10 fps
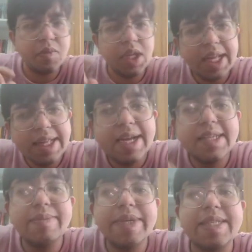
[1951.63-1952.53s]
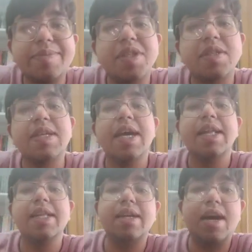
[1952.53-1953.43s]
there are some exceptions,
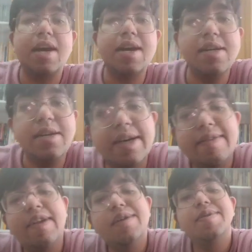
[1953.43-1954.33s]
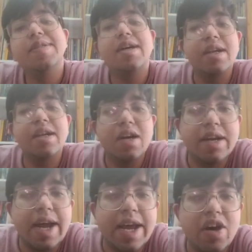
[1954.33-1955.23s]
that heart develops a
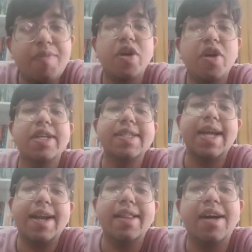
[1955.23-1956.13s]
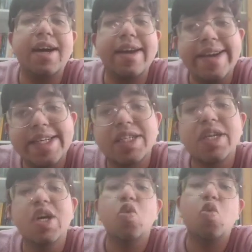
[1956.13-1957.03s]
rigor mortis at the earliest
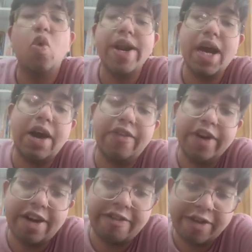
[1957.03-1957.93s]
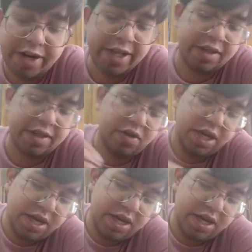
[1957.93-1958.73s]
1 hour after death. Okay,